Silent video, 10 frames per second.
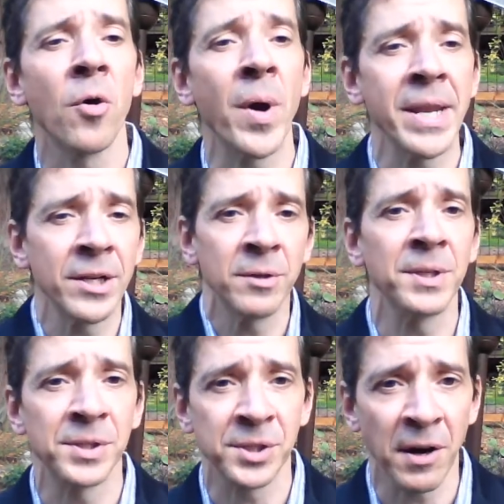waiting to be
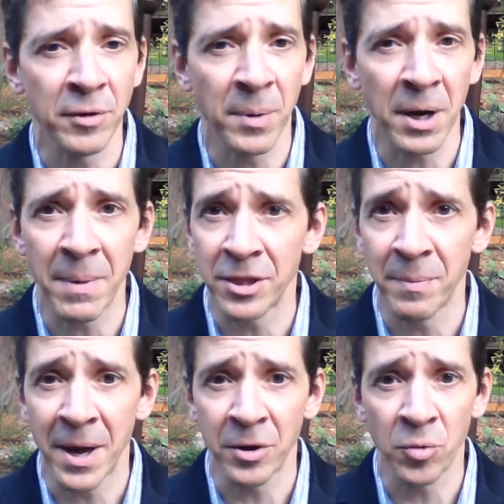discovered by
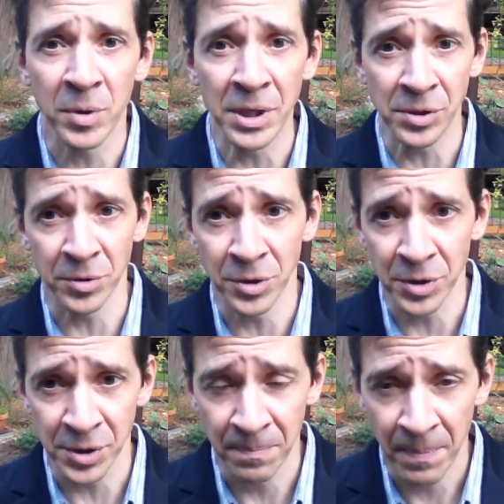mathematical
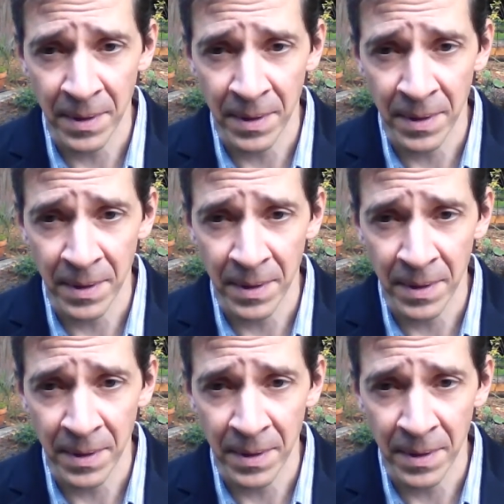researchers.